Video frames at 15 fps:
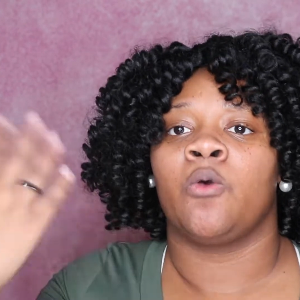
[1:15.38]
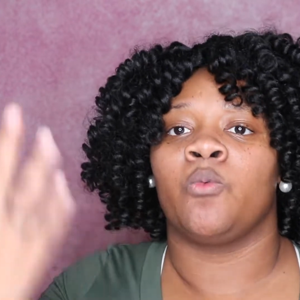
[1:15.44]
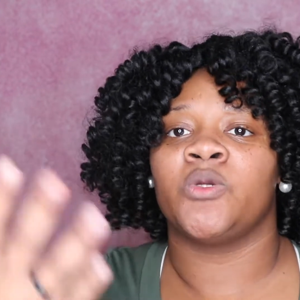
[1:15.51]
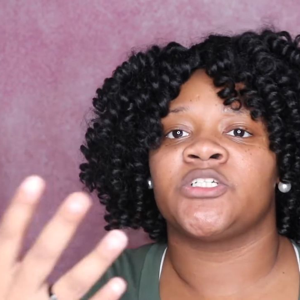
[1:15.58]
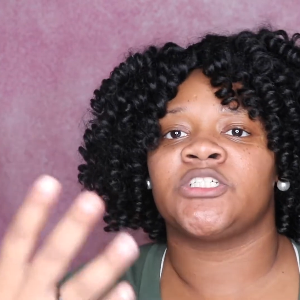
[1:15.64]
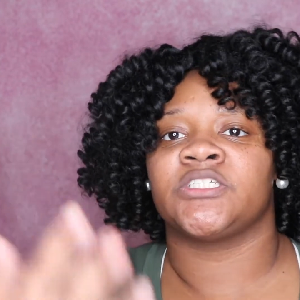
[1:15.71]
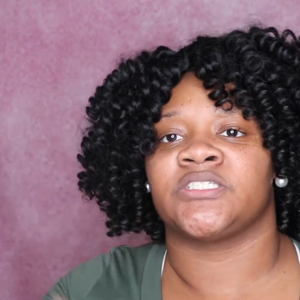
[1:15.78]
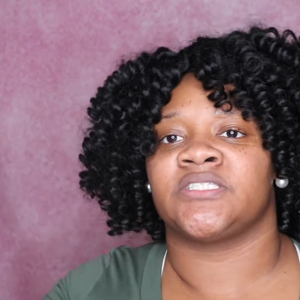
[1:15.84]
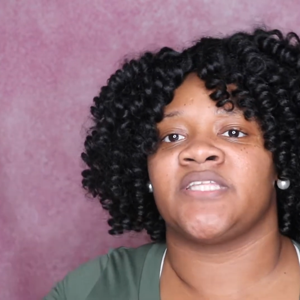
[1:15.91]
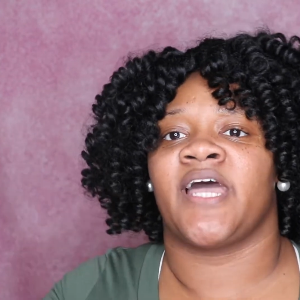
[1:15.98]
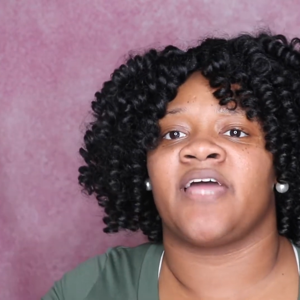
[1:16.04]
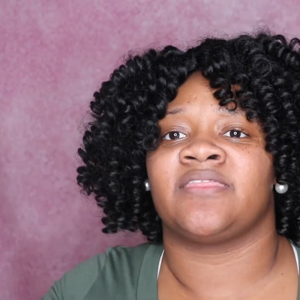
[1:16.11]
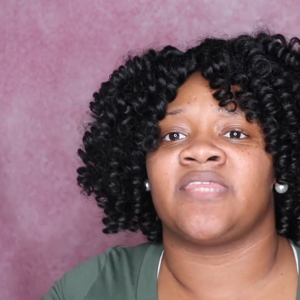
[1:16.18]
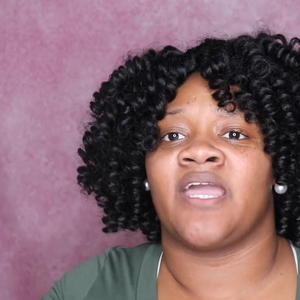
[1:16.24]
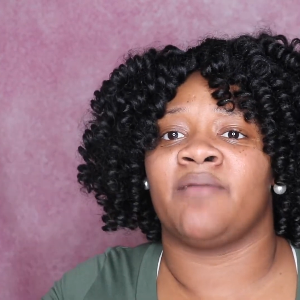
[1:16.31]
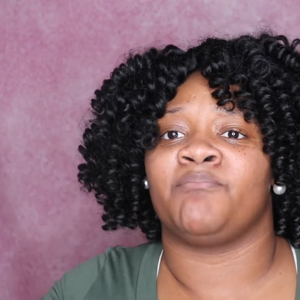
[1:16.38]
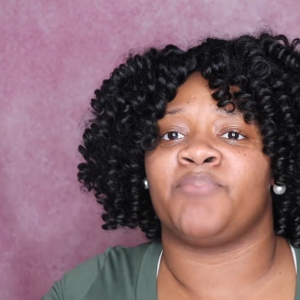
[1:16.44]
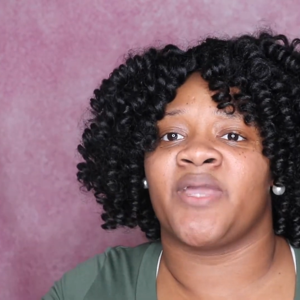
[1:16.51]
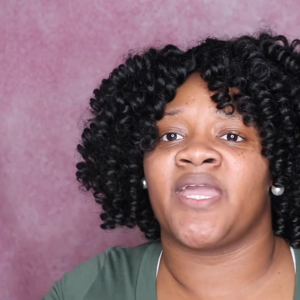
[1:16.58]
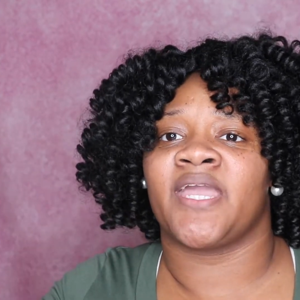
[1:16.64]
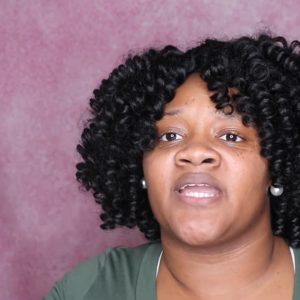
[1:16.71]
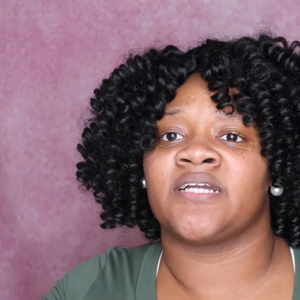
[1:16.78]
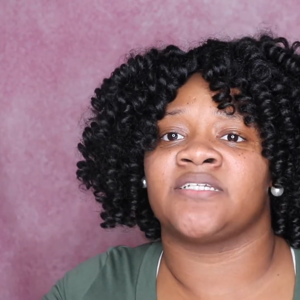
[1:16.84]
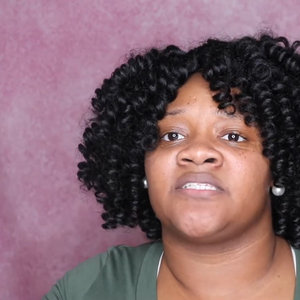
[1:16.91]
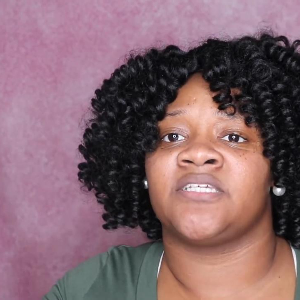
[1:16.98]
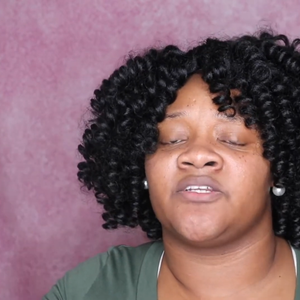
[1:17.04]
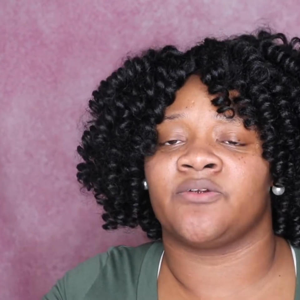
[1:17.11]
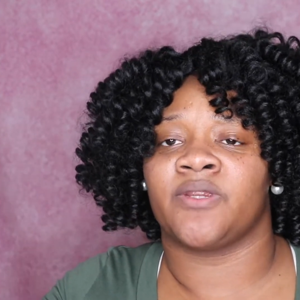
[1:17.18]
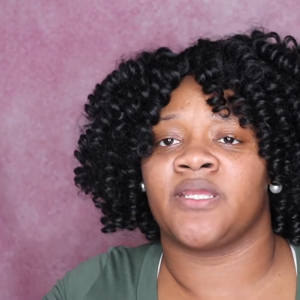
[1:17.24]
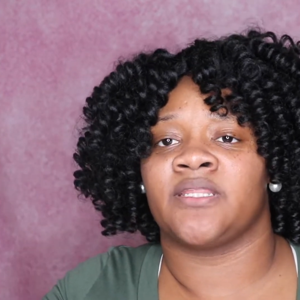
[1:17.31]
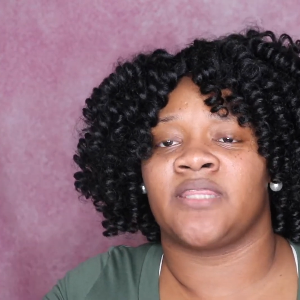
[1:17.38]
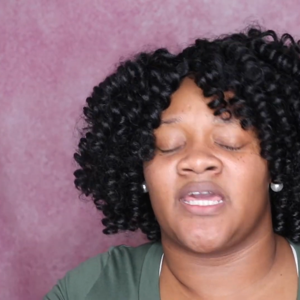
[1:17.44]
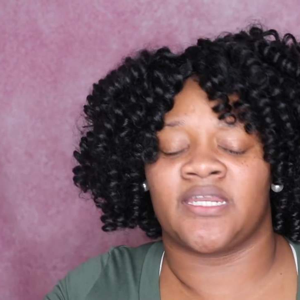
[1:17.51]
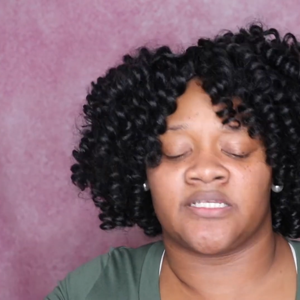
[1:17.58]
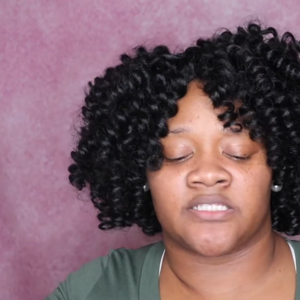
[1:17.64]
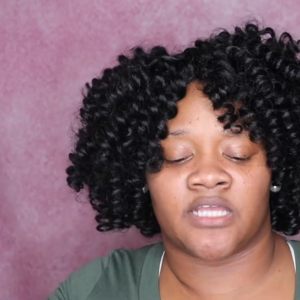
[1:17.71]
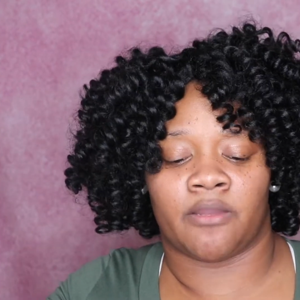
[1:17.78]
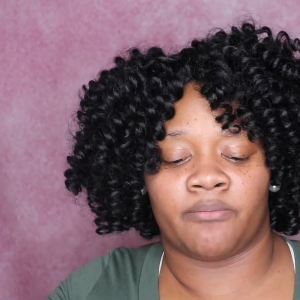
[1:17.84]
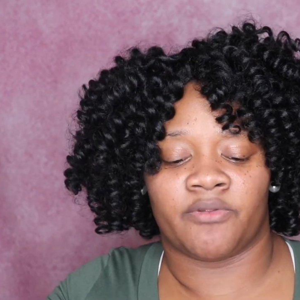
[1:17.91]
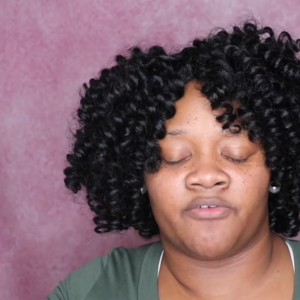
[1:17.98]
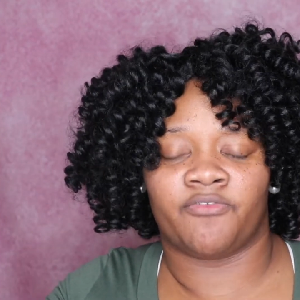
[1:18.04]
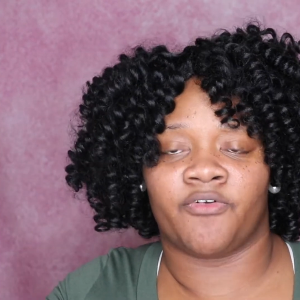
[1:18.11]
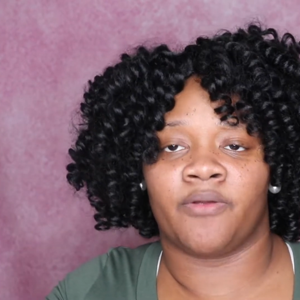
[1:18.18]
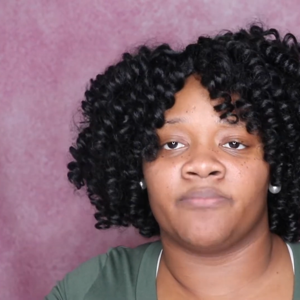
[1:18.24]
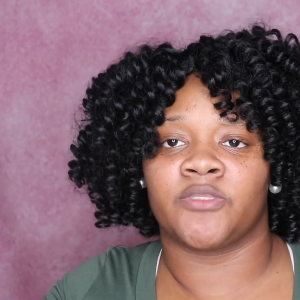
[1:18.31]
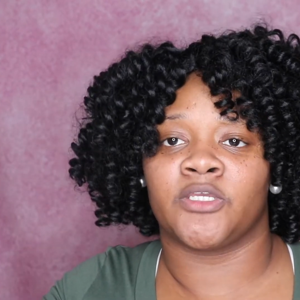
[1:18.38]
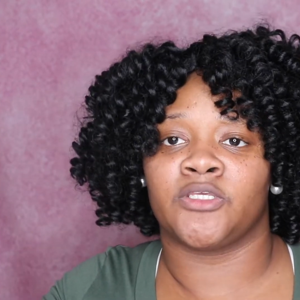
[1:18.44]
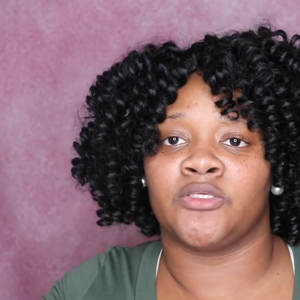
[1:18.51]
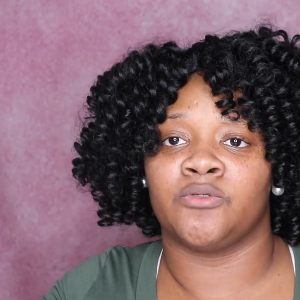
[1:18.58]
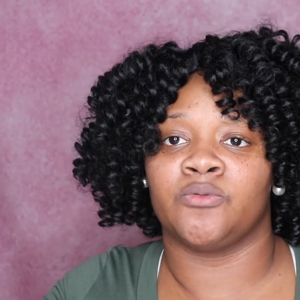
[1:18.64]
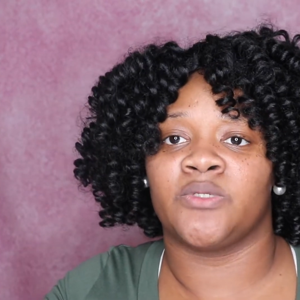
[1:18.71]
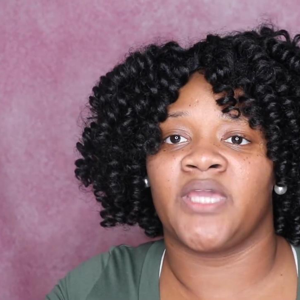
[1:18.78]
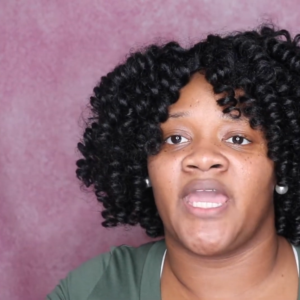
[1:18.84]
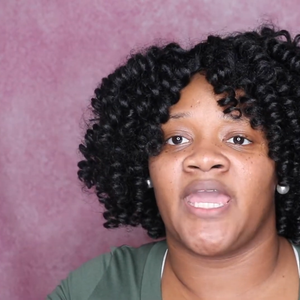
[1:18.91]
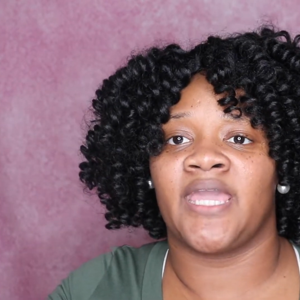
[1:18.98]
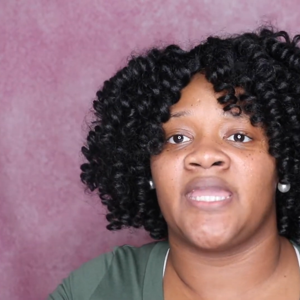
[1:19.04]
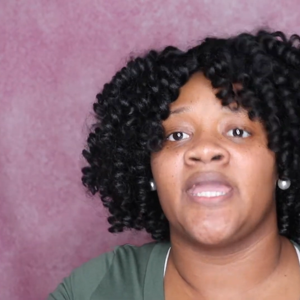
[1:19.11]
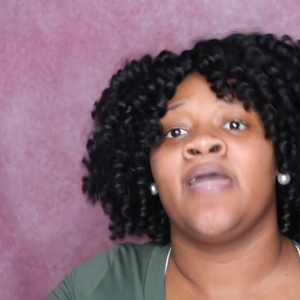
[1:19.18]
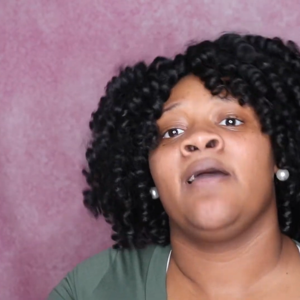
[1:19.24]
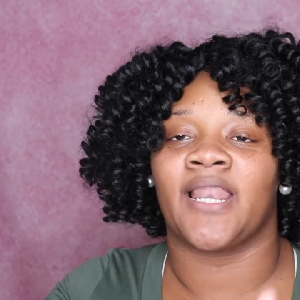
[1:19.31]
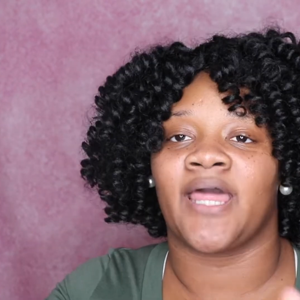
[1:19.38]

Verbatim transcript: which is not that bad considering that it's coming from the UK.